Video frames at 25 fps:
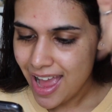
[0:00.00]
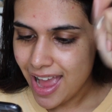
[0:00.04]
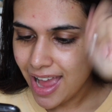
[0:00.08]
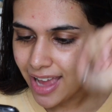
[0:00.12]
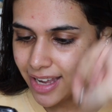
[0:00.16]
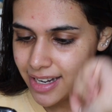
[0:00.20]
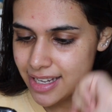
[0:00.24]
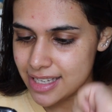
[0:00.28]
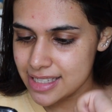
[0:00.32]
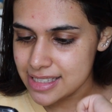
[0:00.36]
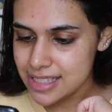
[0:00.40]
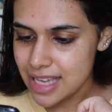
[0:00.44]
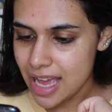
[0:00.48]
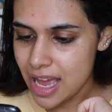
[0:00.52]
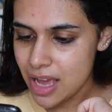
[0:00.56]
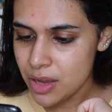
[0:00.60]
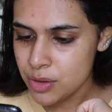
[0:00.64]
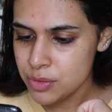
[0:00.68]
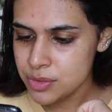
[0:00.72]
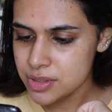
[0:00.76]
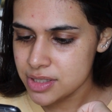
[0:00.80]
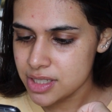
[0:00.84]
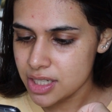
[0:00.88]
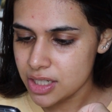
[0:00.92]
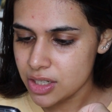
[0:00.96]
And it's
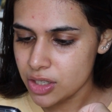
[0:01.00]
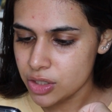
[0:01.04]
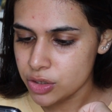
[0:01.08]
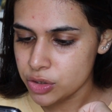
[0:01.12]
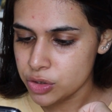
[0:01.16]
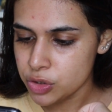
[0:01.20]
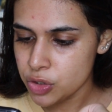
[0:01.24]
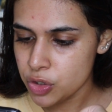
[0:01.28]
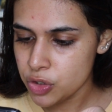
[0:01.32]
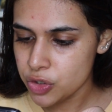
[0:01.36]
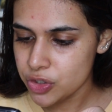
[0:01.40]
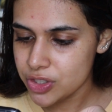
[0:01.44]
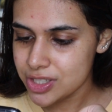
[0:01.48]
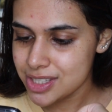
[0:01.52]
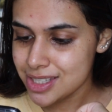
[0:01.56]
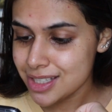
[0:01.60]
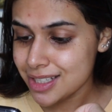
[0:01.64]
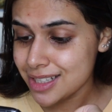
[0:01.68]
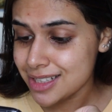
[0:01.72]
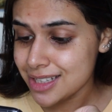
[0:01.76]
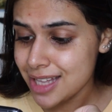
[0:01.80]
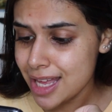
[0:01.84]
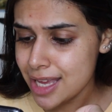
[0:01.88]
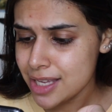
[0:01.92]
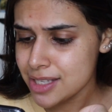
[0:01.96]
housed in a luxe
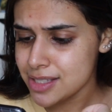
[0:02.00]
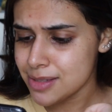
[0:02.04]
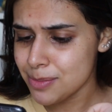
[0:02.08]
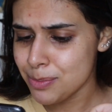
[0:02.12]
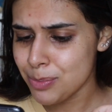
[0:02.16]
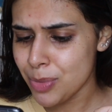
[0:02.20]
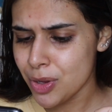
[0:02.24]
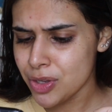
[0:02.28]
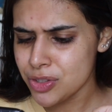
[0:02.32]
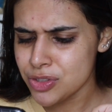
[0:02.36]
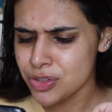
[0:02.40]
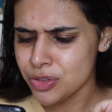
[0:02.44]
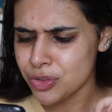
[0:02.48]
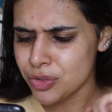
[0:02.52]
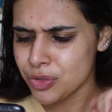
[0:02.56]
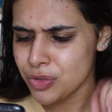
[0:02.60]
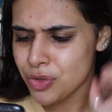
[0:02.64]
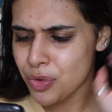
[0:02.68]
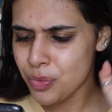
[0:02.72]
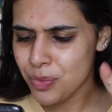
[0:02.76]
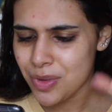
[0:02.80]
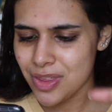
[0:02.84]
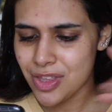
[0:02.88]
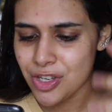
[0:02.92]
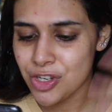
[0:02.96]
glass
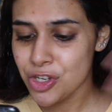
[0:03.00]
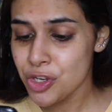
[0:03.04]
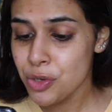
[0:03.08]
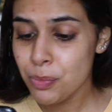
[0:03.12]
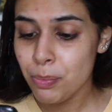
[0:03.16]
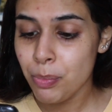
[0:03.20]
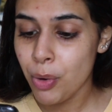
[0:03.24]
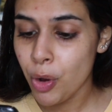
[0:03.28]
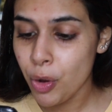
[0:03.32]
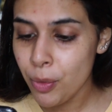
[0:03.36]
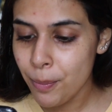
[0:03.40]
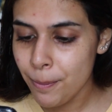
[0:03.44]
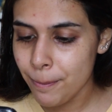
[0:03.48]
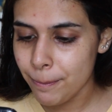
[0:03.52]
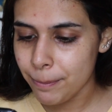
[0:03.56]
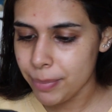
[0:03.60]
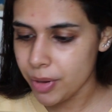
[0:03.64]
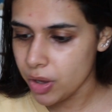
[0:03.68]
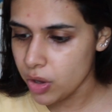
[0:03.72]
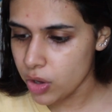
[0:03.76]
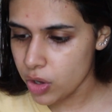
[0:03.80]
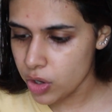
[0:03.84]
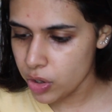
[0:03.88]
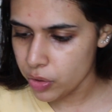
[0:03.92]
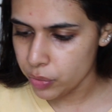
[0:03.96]
bottle with a new pump.
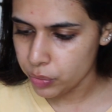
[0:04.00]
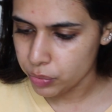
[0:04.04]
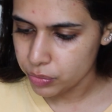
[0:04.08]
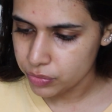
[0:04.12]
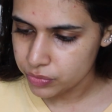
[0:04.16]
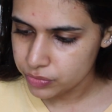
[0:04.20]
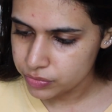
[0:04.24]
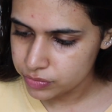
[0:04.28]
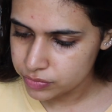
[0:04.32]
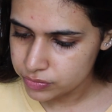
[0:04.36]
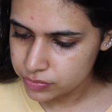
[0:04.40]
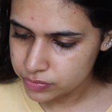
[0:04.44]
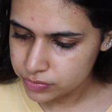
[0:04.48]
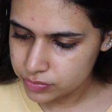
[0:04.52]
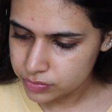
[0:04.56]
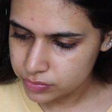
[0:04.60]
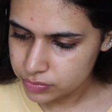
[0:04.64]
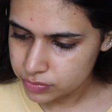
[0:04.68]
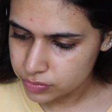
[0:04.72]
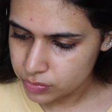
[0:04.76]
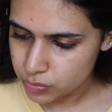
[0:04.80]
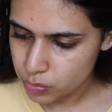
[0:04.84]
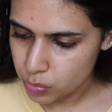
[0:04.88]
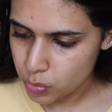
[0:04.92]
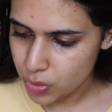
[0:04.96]
Oh,
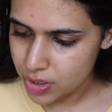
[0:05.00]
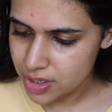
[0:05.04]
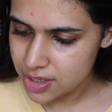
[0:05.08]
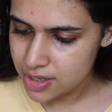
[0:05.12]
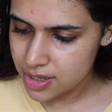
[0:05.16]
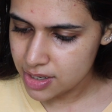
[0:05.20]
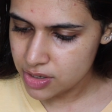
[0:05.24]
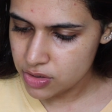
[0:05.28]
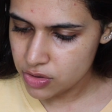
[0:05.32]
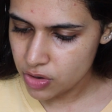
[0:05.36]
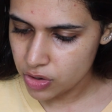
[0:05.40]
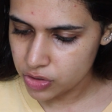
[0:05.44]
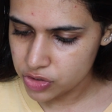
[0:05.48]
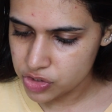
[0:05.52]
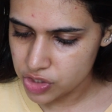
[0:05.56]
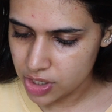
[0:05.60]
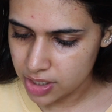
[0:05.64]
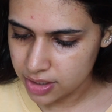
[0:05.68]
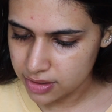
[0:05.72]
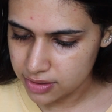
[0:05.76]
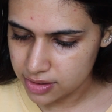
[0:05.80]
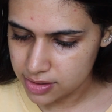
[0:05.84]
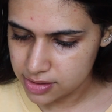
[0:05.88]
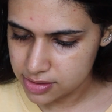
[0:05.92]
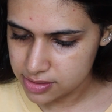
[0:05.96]
why did I not
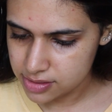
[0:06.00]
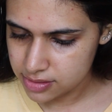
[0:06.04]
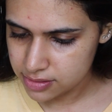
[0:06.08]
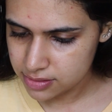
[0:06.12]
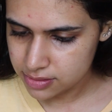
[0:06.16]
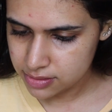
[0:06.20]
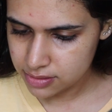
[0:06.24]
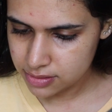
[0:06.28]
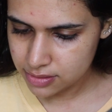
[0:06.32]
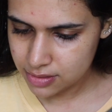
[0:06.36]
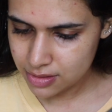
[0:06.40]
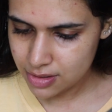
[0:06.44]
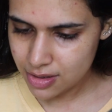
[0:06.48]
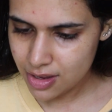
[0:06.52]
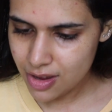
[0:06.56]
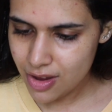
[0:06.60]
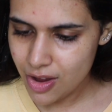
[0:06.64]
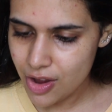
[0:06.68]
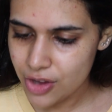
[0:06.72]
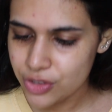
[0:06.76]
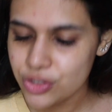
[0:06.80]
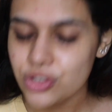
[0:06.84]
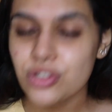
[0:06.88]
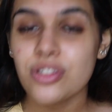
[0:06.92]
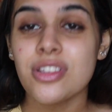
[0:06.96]
check this?
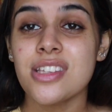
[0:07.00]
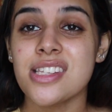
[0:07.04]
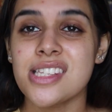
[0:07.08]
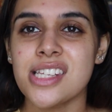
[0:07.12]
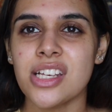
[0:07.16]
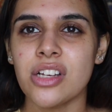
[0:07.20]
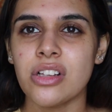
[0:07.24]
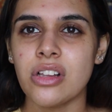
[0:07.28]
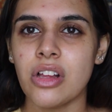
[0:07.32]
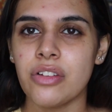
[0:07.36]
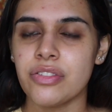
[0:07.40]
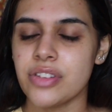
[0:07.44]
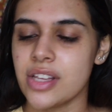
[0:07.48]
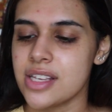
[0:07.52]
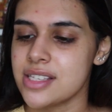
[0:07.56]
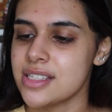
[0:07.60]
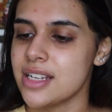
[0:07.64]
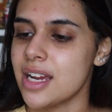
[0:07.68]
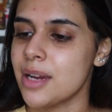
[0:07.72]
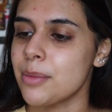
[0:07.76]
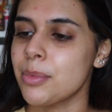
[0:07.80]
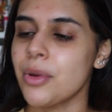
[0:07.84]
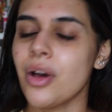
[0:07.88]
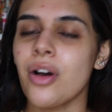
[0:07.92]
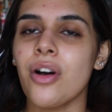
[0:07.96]
I took the seal off last
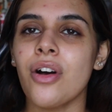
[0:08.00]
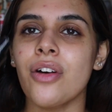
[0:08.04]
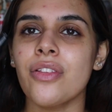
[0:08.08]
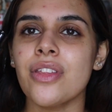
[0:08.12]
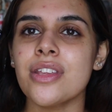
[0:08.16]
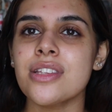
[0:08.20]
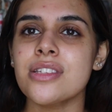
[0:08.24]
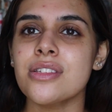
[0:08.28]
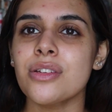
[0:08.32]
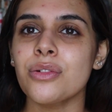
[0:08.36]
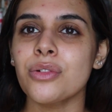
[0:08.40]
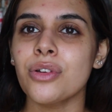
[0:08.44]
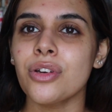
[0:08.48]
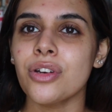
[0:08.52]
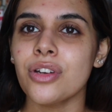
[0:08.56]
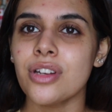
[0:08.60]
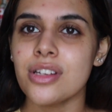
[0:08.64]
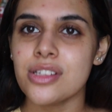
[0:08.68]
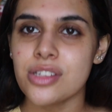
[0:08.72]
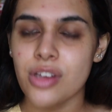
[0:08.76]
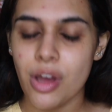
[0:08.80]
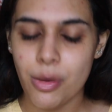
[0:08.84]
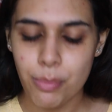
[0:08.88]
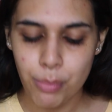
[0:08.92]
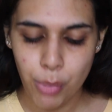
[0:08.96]
night, but oh, that's so good.
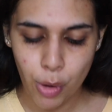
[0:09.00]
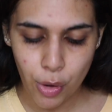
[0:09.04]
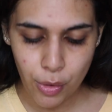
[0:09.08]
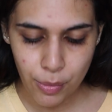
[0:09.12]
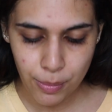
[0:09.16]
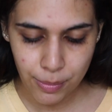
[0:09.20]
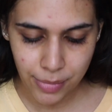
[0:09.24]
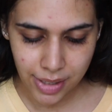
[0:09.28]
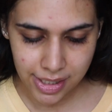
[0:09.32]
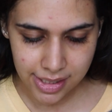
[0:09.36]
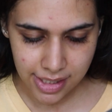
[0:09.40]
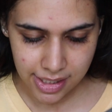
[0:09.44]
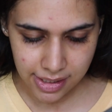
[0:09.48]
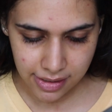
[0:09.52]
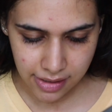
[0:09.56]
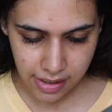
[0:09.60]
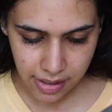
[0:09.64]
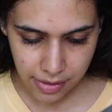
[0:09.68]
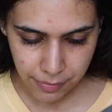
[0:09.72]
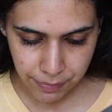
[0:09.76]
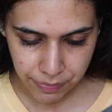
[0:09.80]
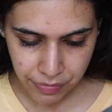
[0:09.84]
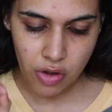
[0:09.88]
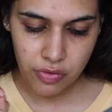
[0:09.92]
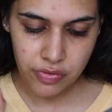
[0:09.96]
It's got pump. I like
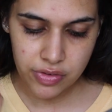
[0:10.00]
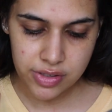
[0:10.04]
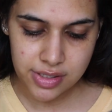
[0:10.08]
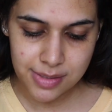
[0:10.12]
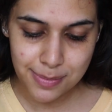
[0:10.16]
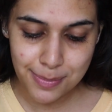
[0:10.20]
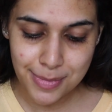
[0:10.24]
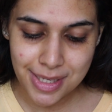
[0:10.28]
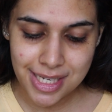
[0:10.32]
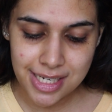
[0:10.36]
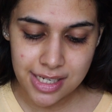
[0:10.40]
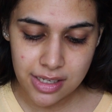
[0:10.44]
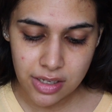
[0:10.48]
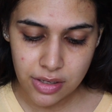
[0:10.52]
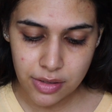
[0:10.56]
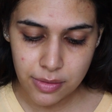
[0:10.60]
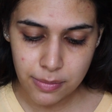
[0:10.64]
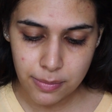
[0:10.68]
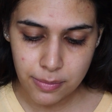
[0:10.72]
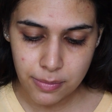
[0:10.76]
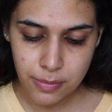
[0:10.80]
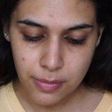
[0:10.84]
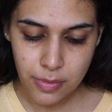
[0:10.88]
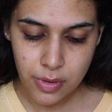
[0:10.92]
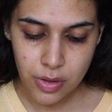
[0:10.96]
that. Often's
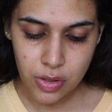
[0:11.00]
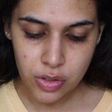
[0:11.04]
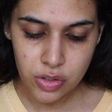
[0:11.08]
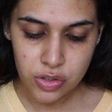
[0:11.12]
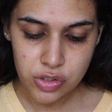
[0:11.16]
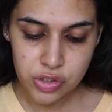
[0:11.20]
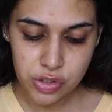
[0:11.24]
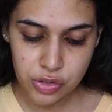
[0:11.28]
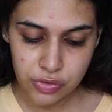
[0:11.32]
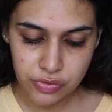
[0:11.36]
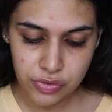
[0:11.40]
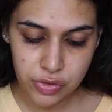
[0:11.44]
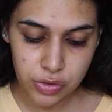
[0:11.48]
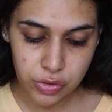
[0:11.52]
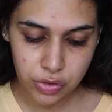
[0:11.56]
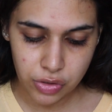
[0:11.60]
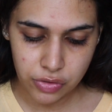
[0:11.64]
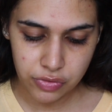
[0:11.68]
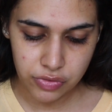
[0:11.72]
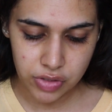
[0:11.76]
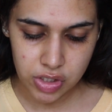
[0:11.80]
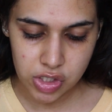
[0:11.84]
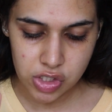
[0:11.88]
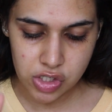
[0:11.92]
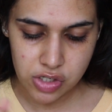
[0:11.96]
medium to full
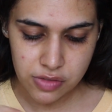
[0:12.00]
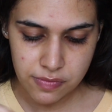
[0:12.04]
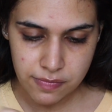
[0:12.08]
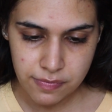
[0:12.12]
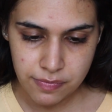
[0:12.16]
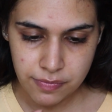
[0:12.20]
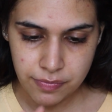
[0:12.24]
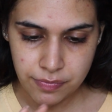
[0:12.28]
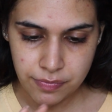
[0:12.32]
coverage.